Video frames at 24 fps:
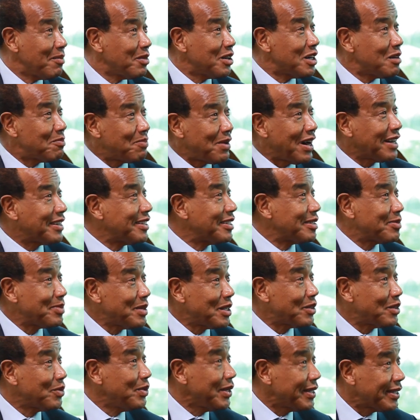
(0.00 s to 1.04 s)
I'm gonna
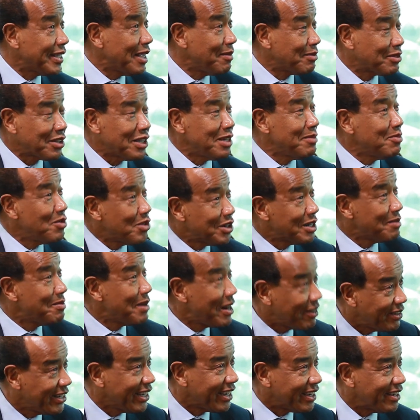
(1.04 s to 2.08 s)
participate with them, so the more the
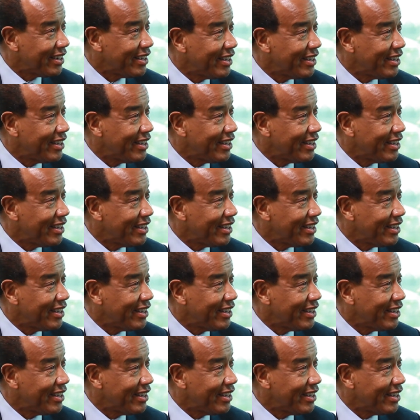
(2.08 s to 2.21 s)
merrier.